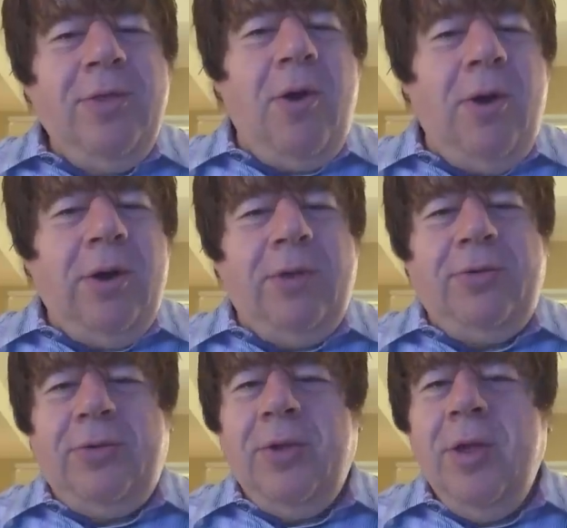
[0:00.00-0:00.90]
the
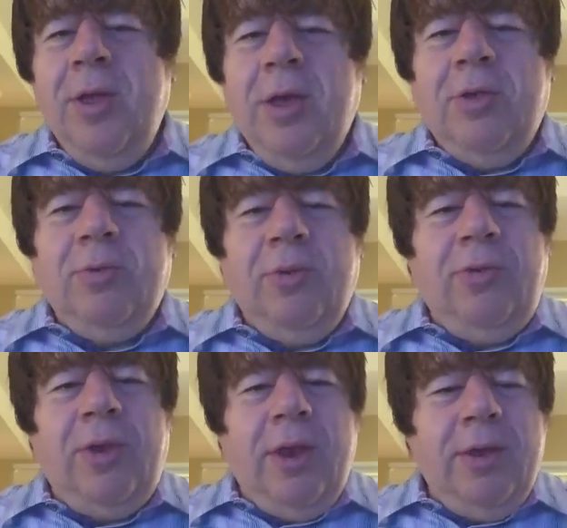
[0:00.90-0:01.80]
hardest because we're
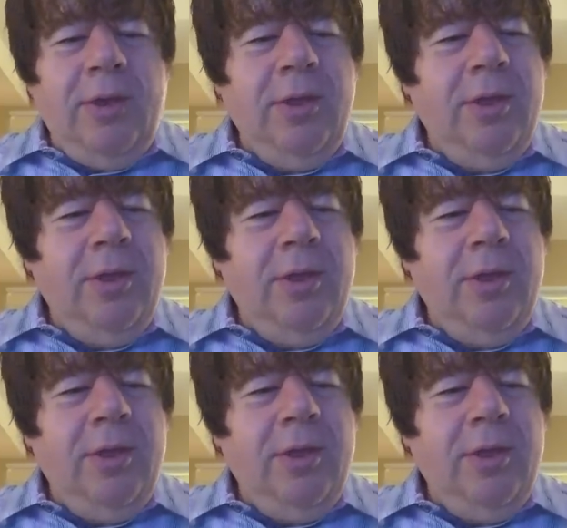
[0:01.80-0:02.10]
sitting,